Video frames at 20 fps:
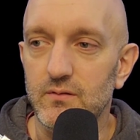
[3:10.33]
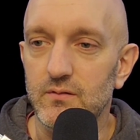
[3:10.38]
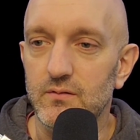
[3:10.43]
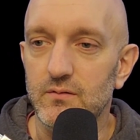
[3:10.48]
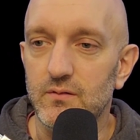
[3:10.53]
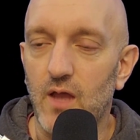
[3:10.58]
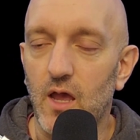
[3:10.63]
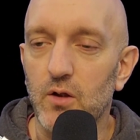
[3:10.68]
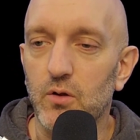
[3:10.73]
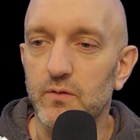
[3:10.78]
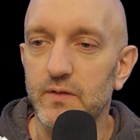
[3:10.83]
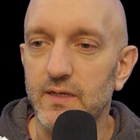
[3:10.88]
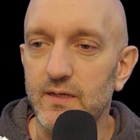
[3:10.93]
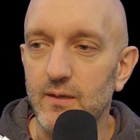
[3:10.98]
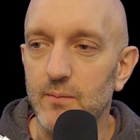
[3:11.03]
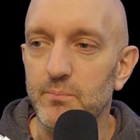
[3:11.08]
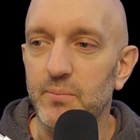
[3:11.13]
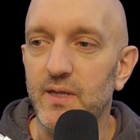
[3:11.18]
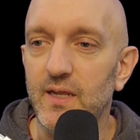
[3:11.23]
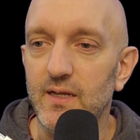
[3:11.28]
not only
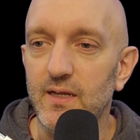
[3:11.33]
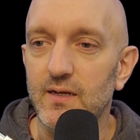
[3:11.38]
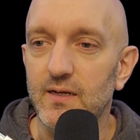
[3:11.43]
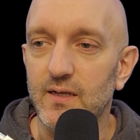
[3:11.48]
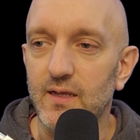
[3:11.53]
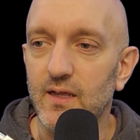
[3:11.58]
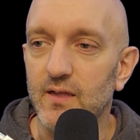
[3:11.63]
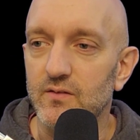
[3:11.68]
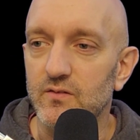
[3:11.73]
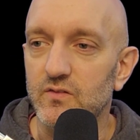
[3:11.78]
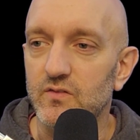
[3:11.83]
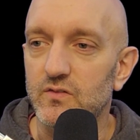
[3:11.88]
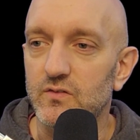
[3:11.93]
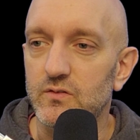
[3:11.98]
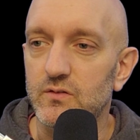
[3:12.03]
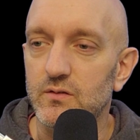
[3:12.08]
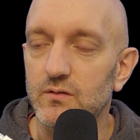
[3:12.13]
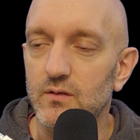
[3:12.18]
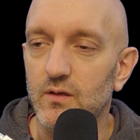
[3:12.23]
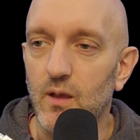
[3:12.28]
competing
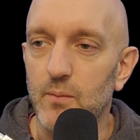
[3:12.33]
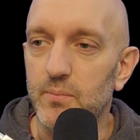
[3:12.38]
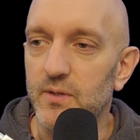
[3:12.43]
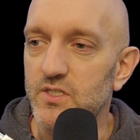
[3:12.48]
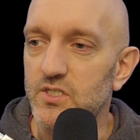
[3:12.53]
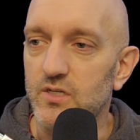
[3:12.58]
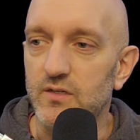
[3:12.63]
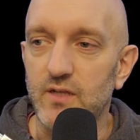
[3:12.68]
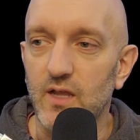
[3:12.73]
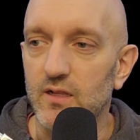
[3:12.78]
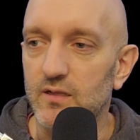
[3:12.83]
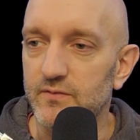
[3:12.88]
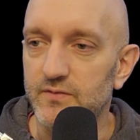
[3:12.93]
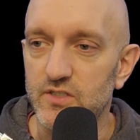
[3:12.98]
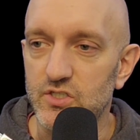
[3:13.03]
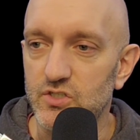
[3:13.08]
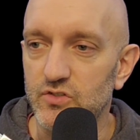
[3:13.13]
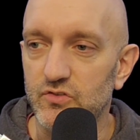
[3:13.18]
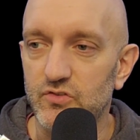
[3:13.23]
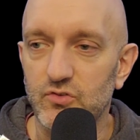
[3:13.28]
against a bunch of
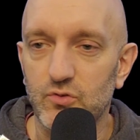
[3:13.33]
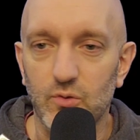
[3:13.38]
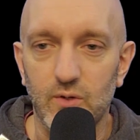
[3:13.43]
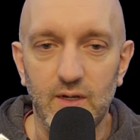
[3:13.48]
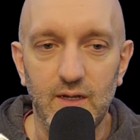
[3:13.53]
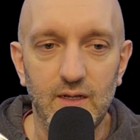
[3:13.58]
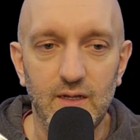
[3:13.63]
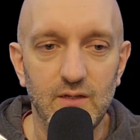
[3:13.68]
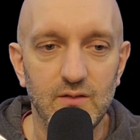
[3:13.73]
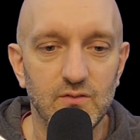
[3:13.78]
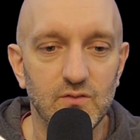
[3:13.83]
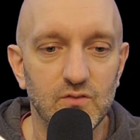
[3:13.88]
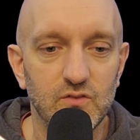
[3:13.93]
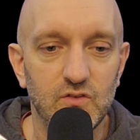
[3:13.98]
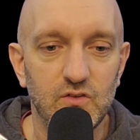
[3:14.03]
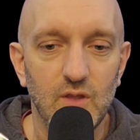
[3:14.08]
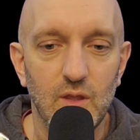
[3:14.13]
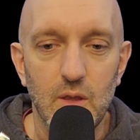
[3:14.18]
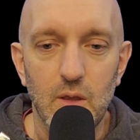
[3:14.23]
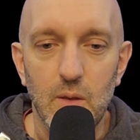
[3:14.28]
television
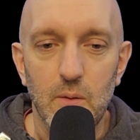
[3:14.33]
screens,